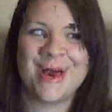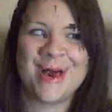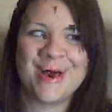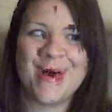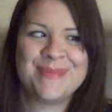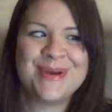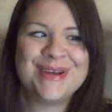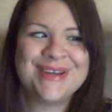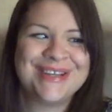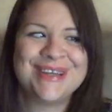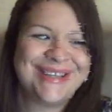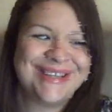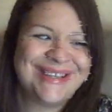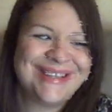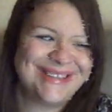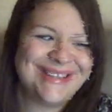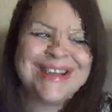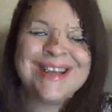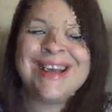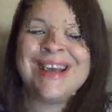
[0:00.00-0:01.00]

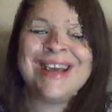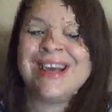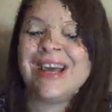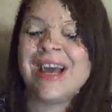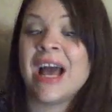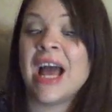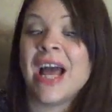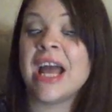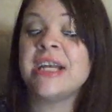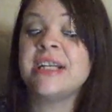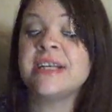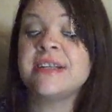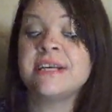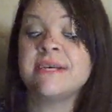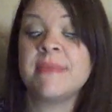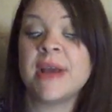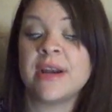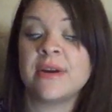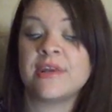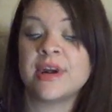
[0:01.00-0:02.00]
It
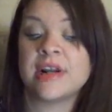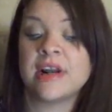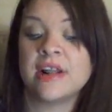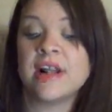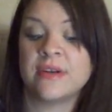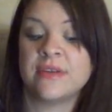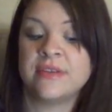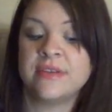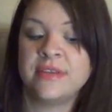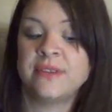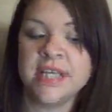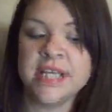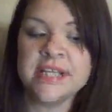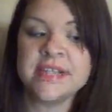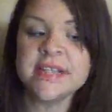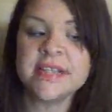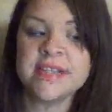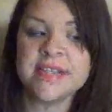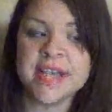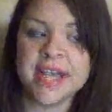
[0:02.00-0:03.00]
doesn't matter what color,
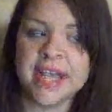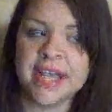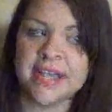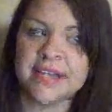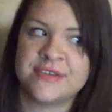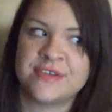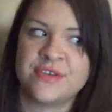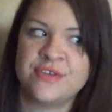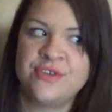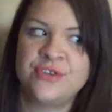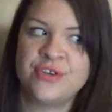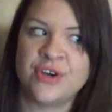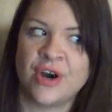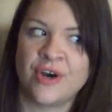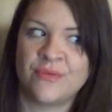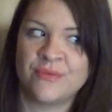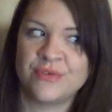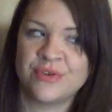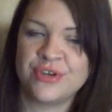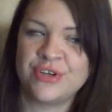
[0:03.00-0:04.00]
these things
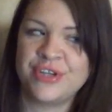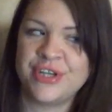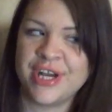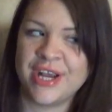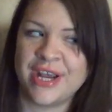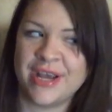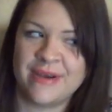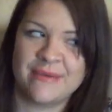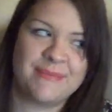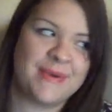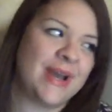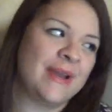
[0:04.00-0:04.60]
don't chip.